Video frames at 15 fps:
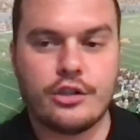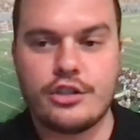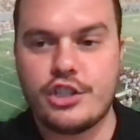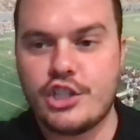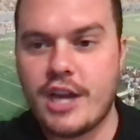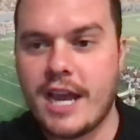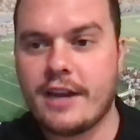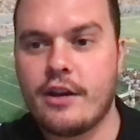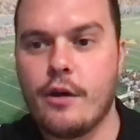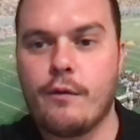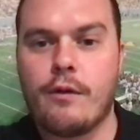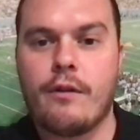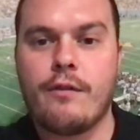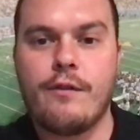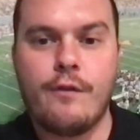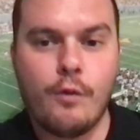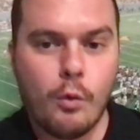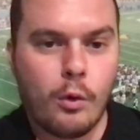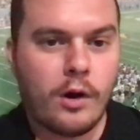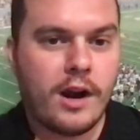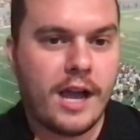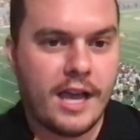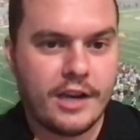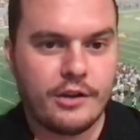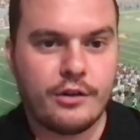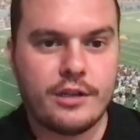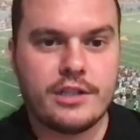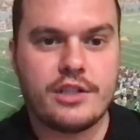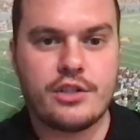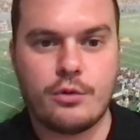checked over
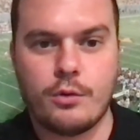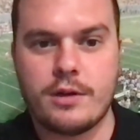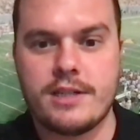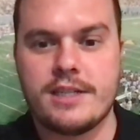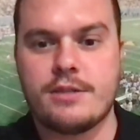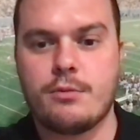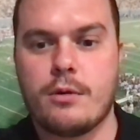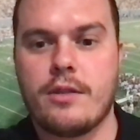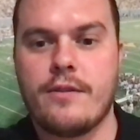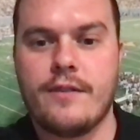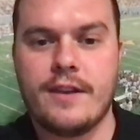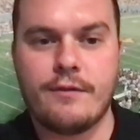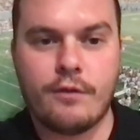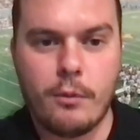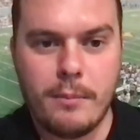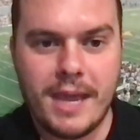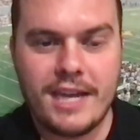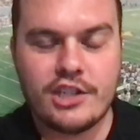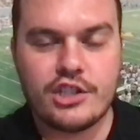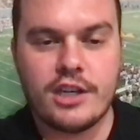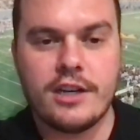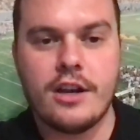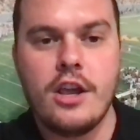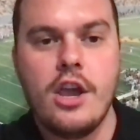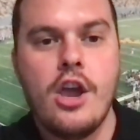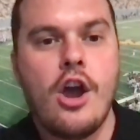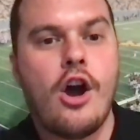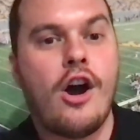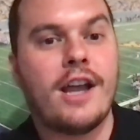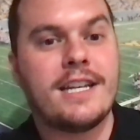400 sources worth of information
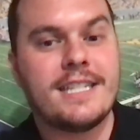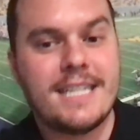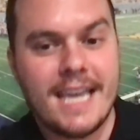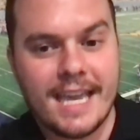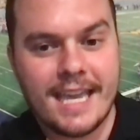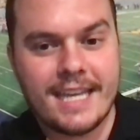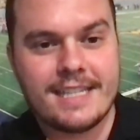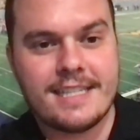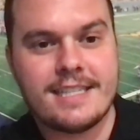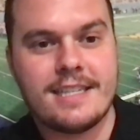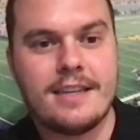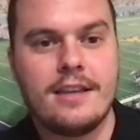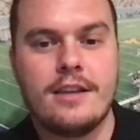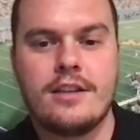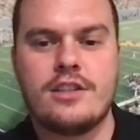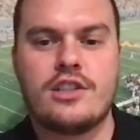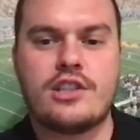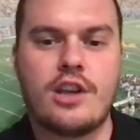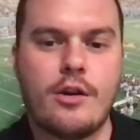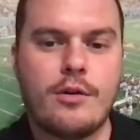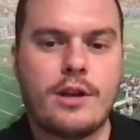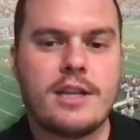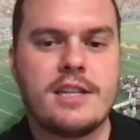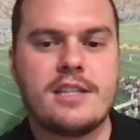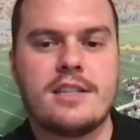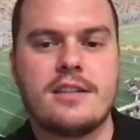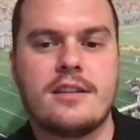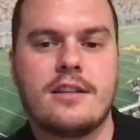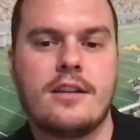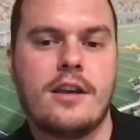on tickets,
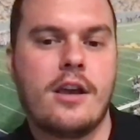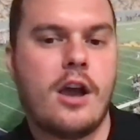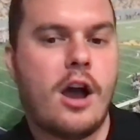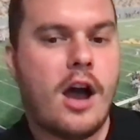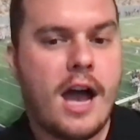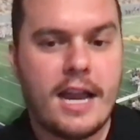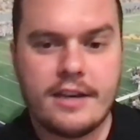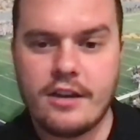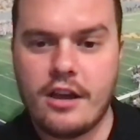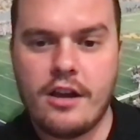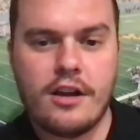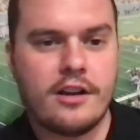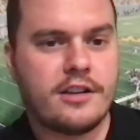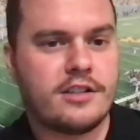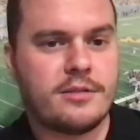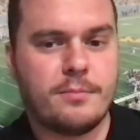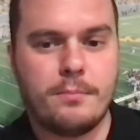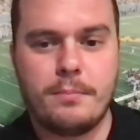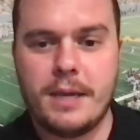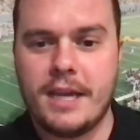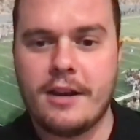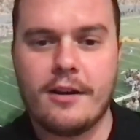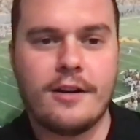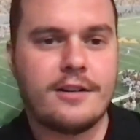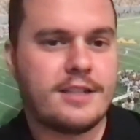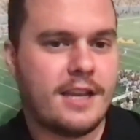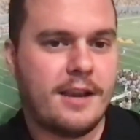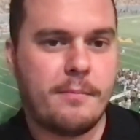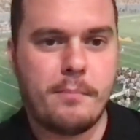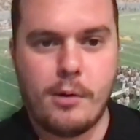sodas, hot dogs, beers,
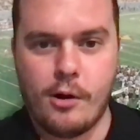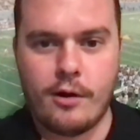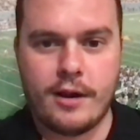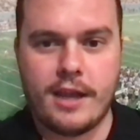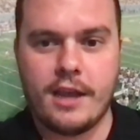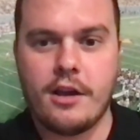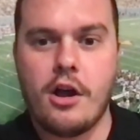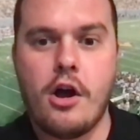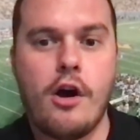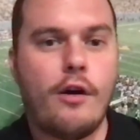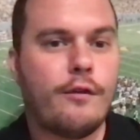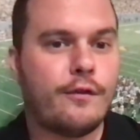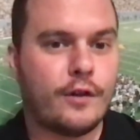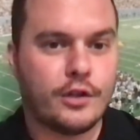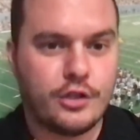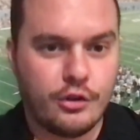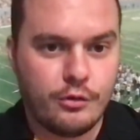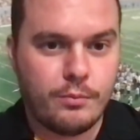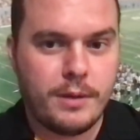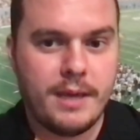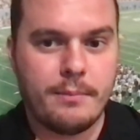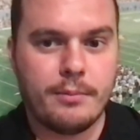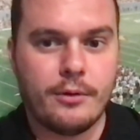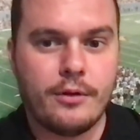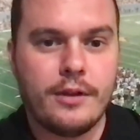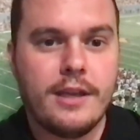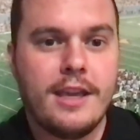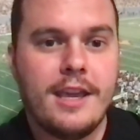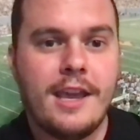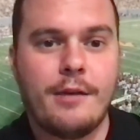and parking, all for two people,
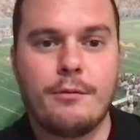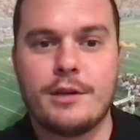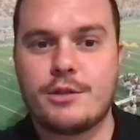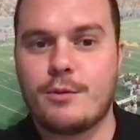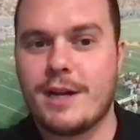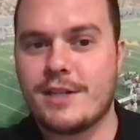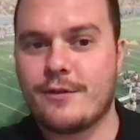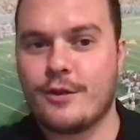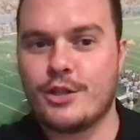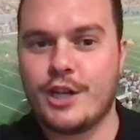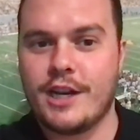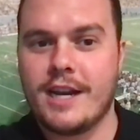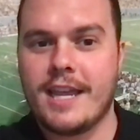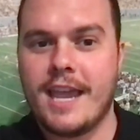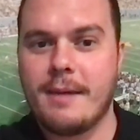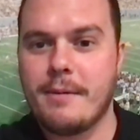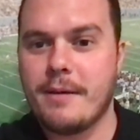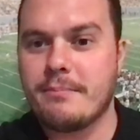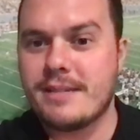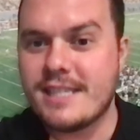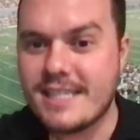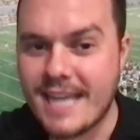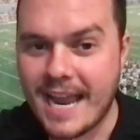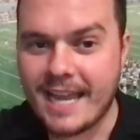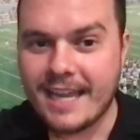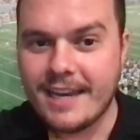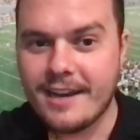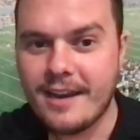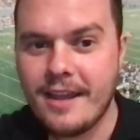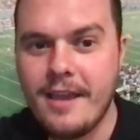in which West Virginia came up
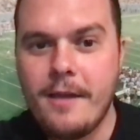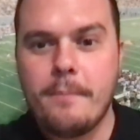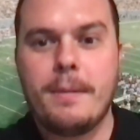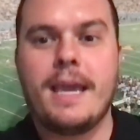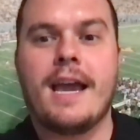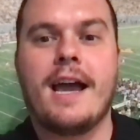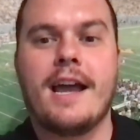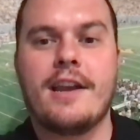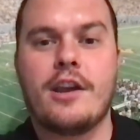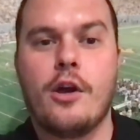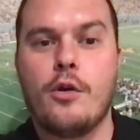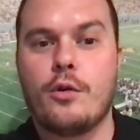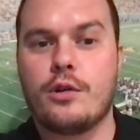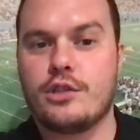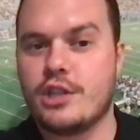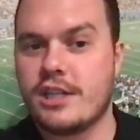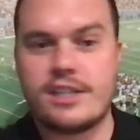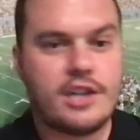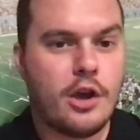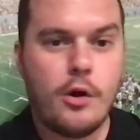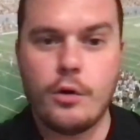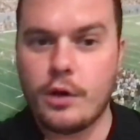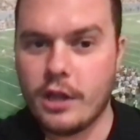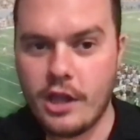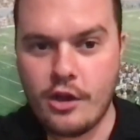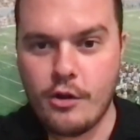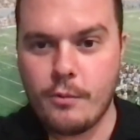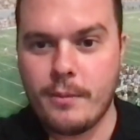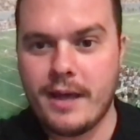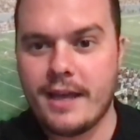second behind just
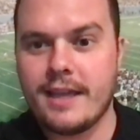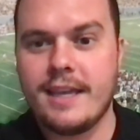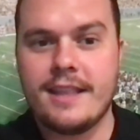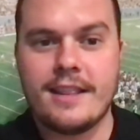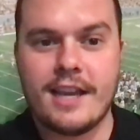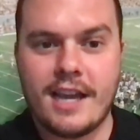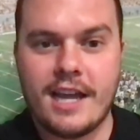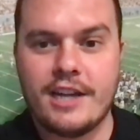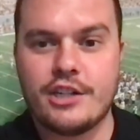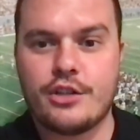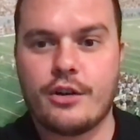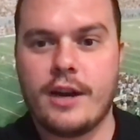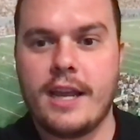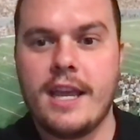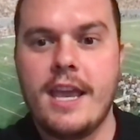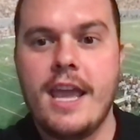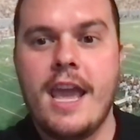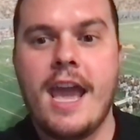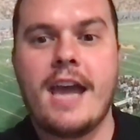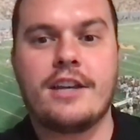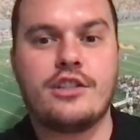Oklahoma in the country at